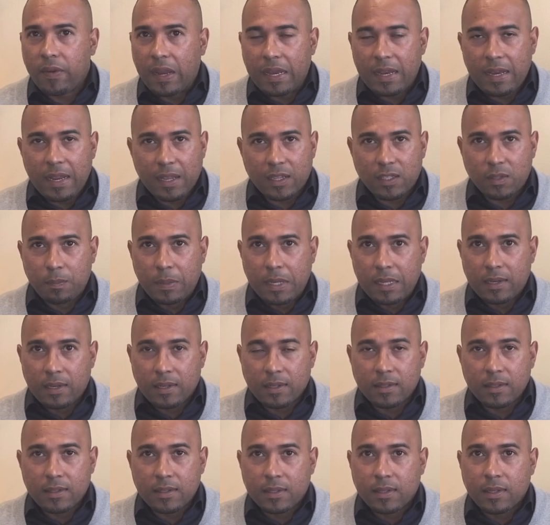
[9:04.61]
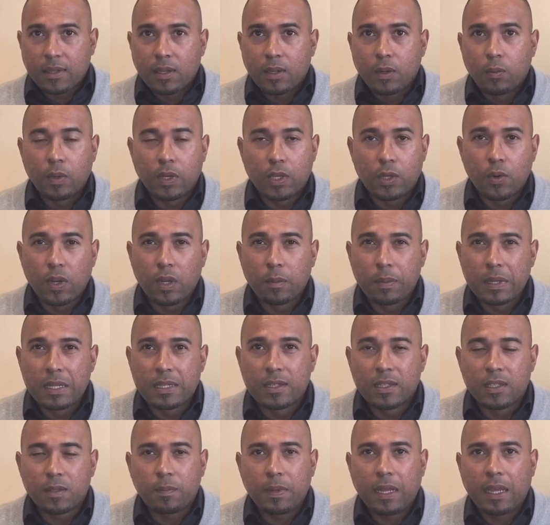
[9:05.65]
any experience with doing
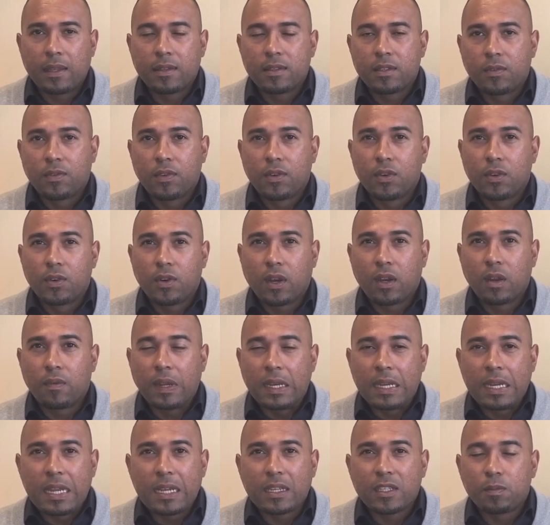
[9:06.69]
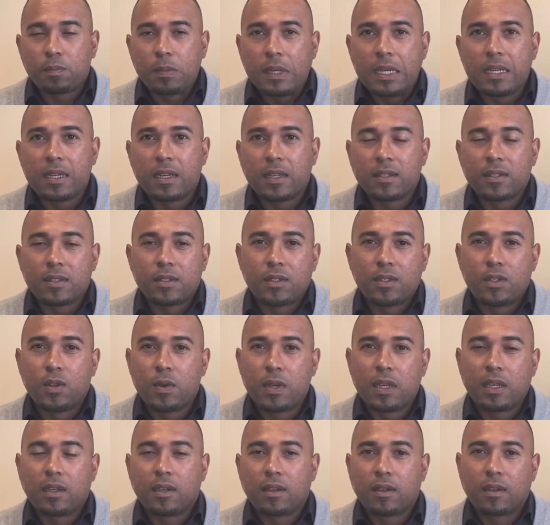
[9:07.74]
business plans, if you do not have any experience
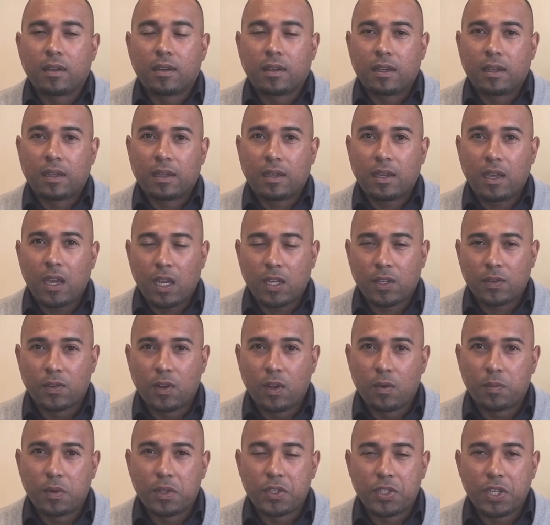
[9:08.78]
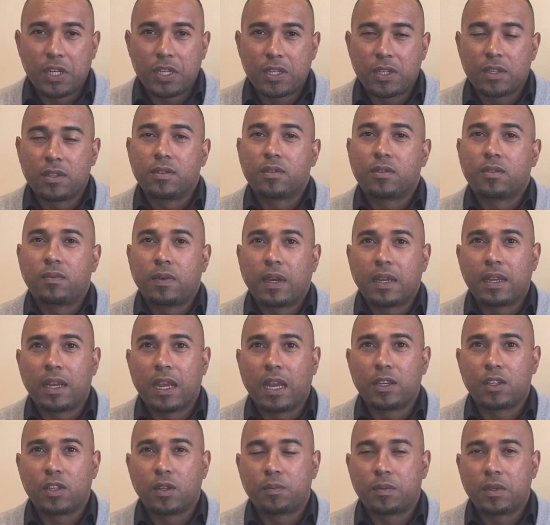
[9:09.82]
doing cash flow projections or
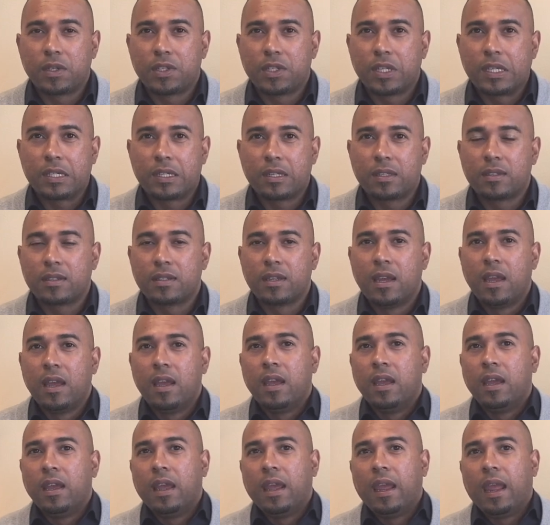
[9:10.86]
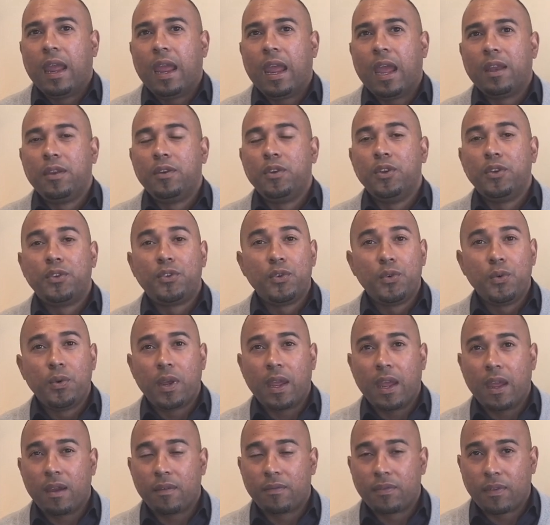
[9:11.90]
financial projections, and you do
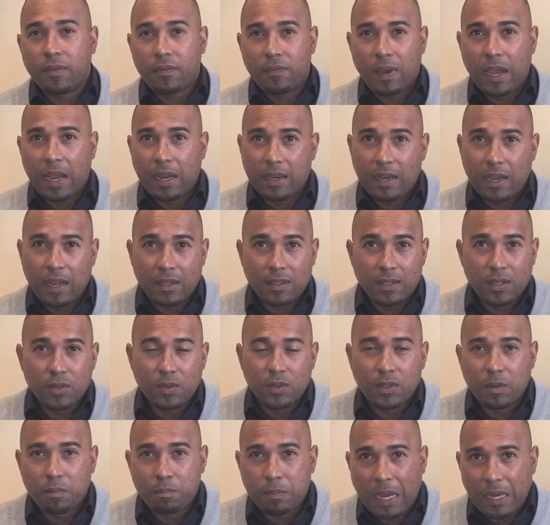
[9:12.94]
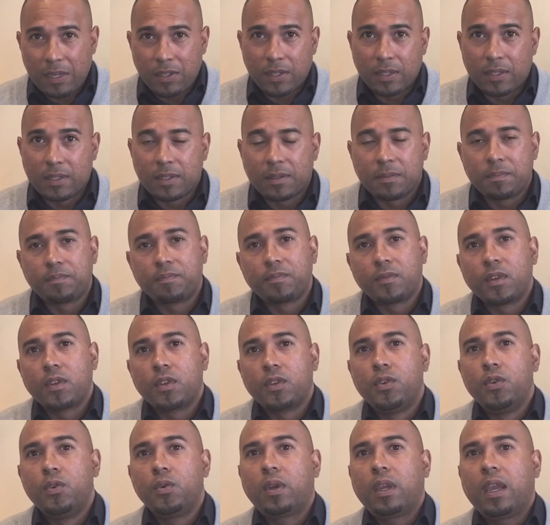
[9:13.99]
have the finances or the budget,
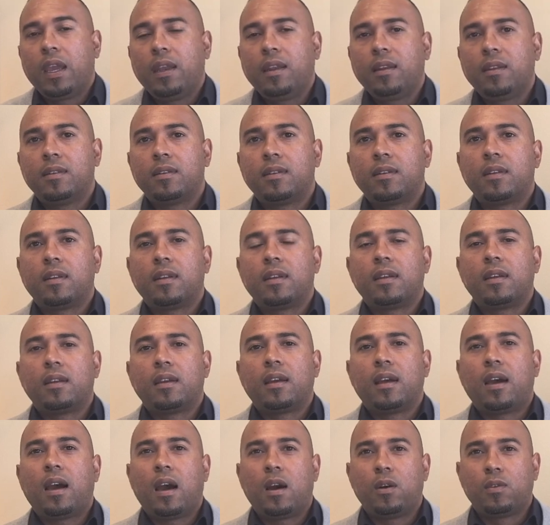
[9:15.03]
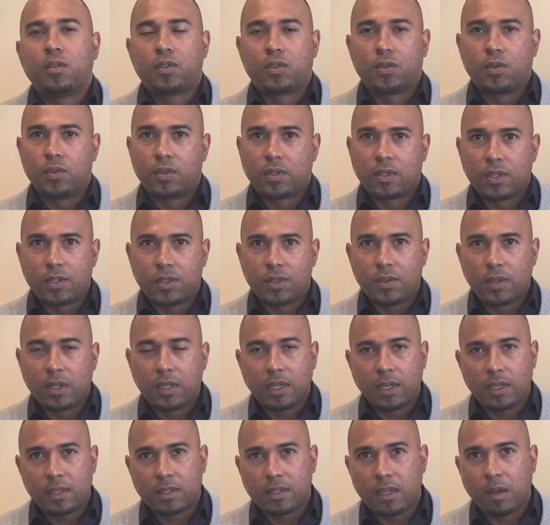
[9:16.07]
you can outsource this. You can
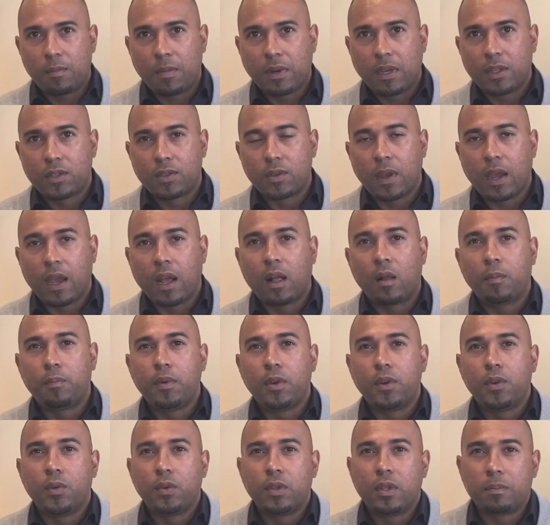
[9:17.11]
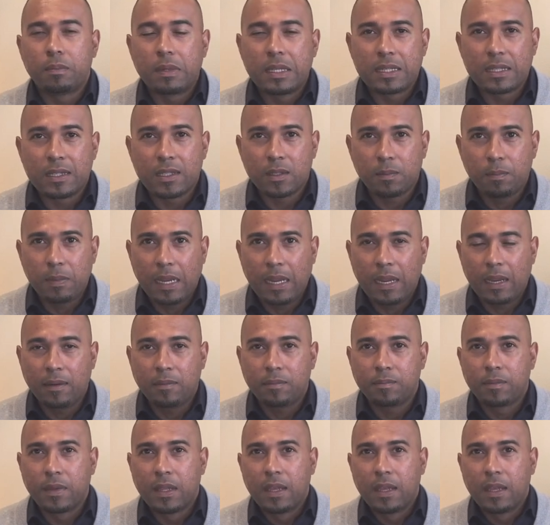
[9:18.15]
get somebody to help you do the business plan